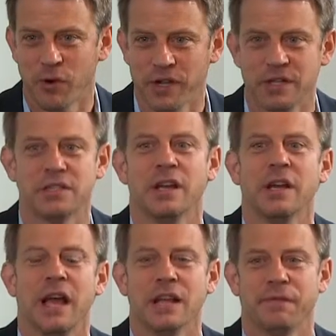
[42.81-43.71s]
40s,
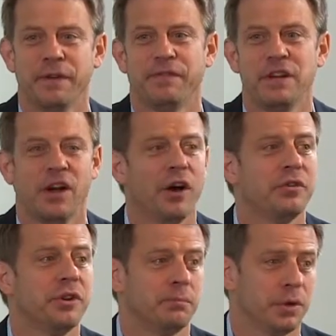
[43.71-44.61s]
has
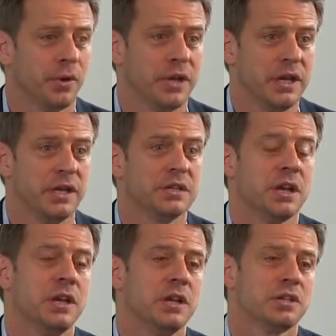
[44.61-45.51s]
1,500
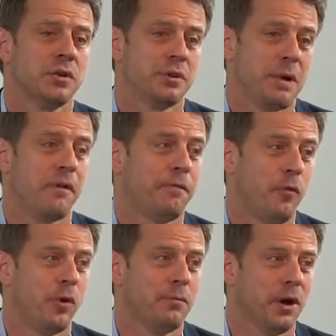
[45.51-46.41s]
employees. So in about
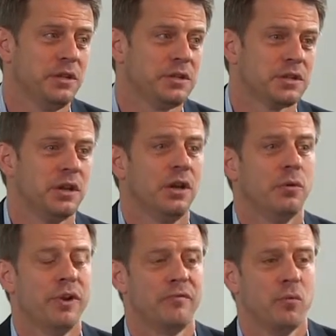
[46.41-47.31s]
four months,
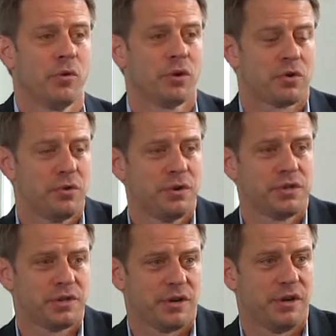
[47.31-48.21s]
we have more
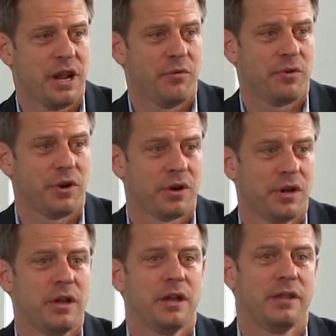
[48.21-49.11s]
recruiters in our network
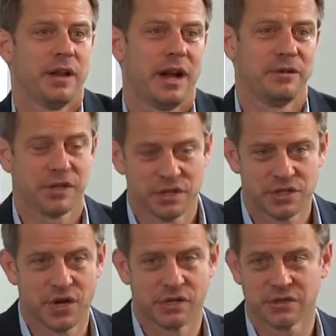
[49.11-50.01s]
than Heidrick &
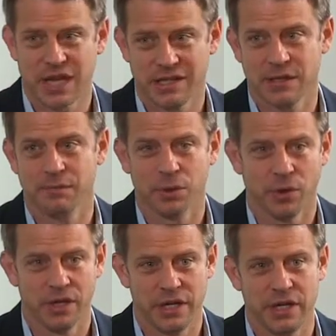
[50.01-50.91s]
Struggles has
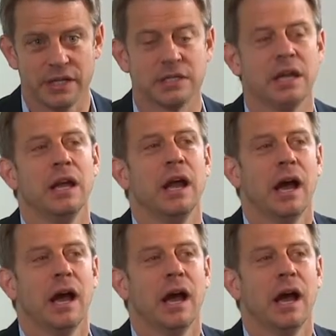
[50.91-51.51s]
employees.